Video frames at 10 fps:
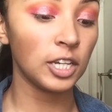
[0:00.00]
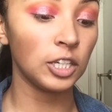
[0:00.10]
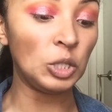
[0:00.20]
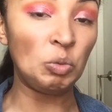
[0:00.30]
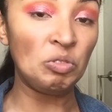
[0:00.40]

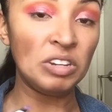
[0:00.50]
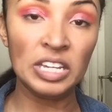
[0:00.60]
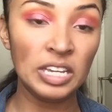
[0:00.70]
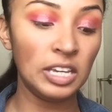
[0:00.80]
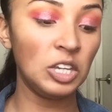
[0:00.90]

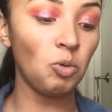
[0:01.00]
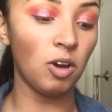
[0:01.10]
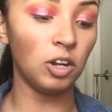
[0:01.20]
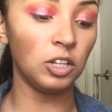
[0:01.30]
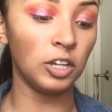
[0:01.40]
unique, you
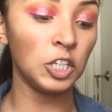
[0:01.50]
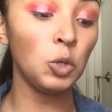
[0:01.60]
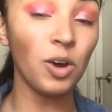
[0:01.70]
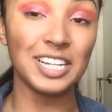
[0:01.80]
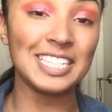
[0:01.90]

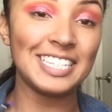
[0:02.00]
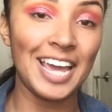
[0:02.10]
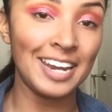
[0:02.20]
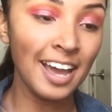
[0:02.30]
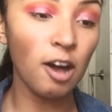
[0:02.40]
wanna
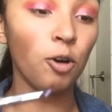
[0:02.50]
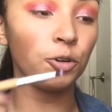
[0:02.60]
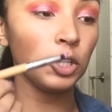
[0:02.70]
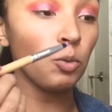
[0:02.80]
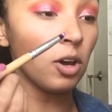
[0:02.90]
stand
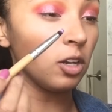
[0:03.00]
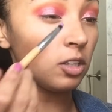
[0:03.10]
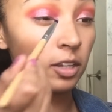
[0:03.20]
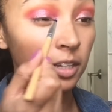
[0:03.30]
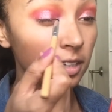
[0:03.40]
out, you wanna
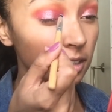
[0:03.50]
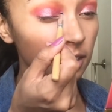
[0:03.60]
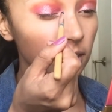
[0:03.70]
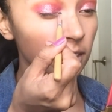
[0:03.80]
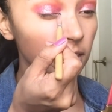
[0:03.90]
look
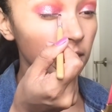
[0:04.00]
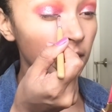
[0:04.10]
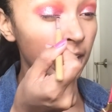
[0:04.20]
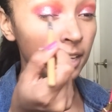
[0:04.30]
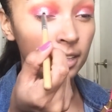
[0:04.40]

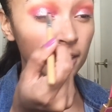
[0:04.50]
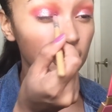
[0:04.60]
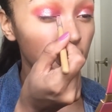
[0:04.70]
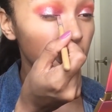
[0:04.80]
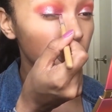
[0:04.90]
like,
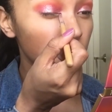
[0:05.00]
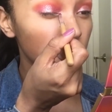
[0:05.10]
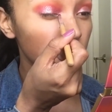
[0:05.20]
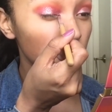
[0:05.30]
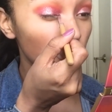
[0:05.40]

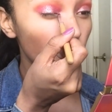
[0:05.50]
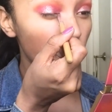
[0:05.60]
you